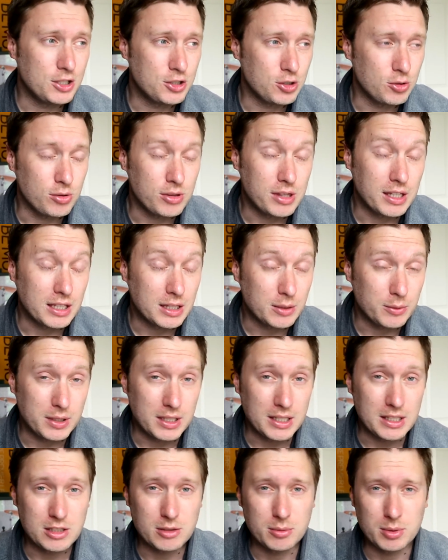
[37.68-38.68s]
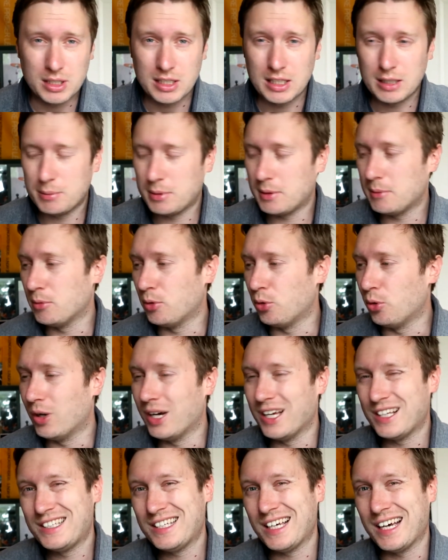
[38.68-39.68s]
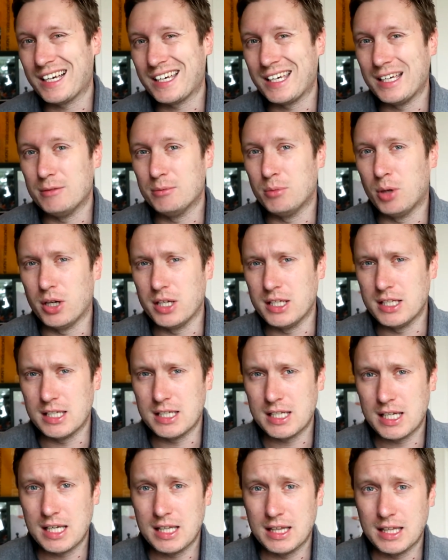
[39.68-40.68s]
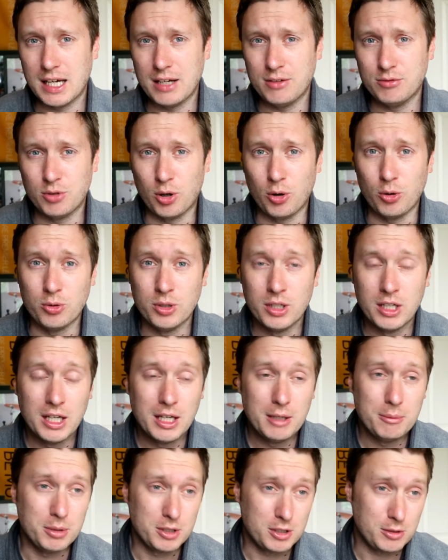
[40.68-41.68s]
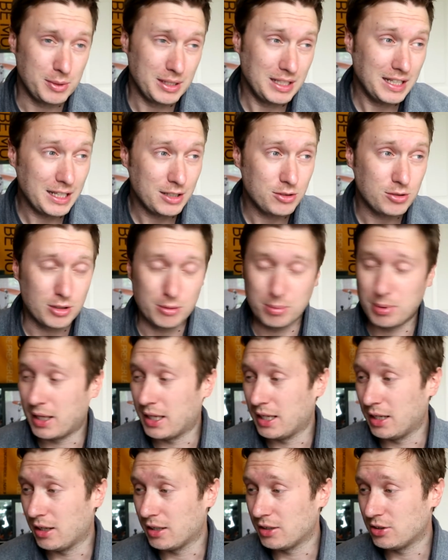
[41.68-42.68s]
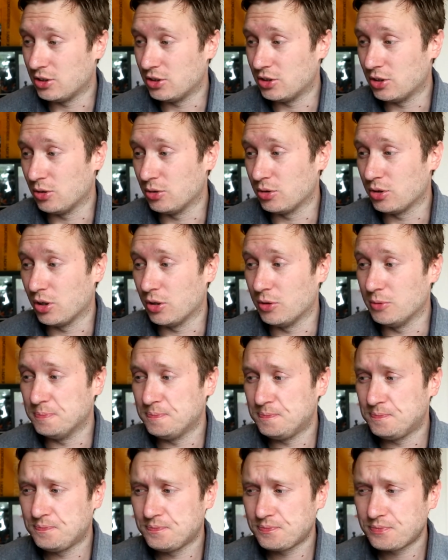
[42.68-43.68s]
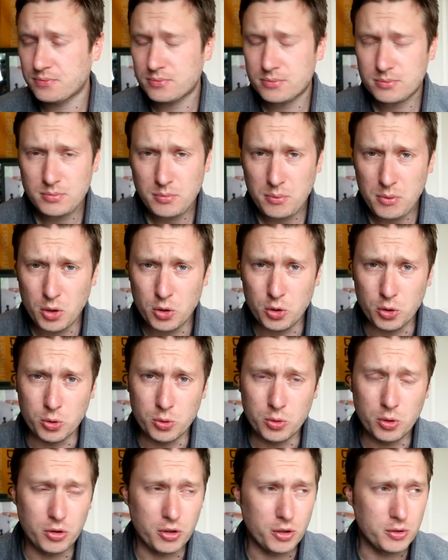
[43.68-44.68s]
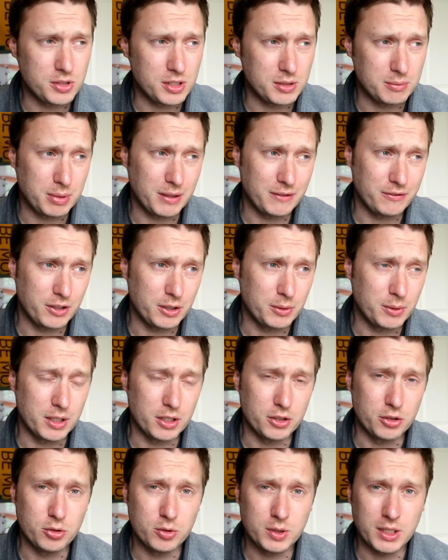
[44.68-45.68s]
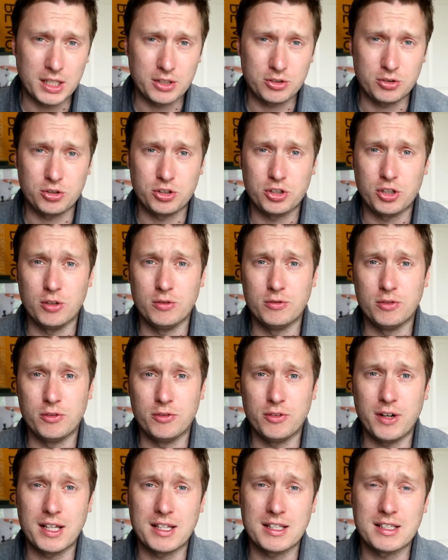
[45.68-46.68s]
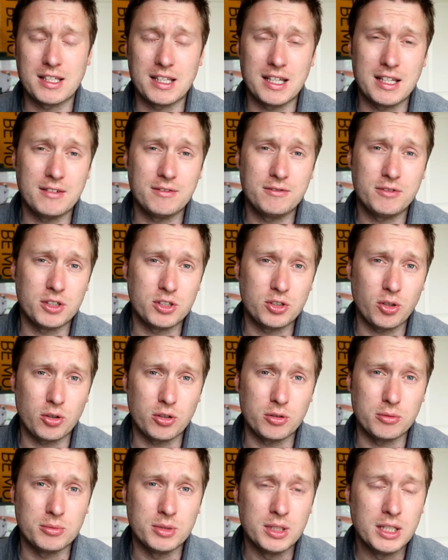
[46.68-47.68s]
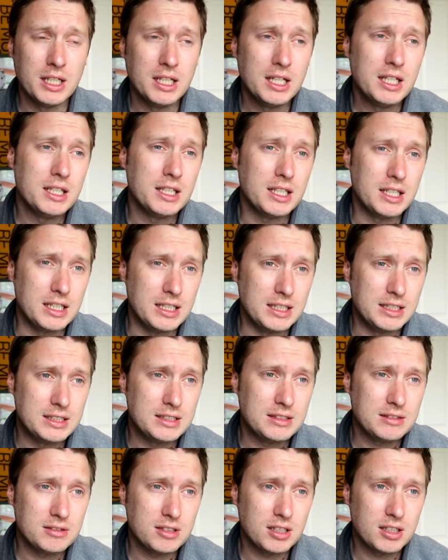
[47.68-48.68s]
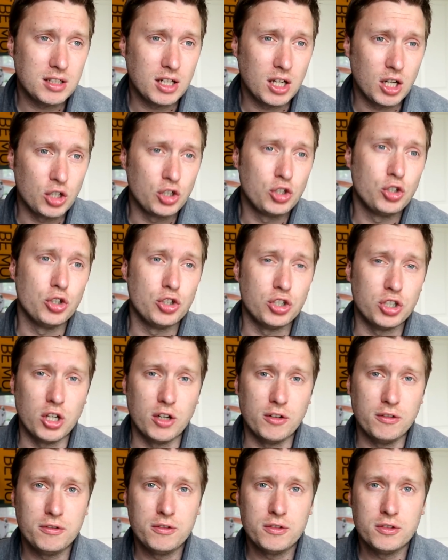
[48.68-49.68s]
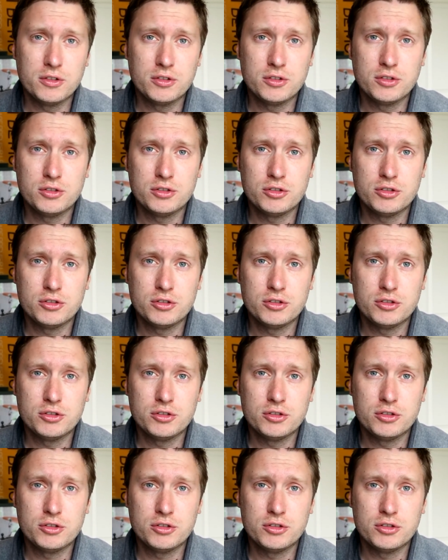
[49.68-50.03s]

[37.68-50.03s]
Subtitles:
I do think that we need somebody a little bit more attacking-minded in that role. But to be linked with a player like Sissoko, who, although didn't play very well at Newcastle, showed for France and then for Tottenham that he's good enough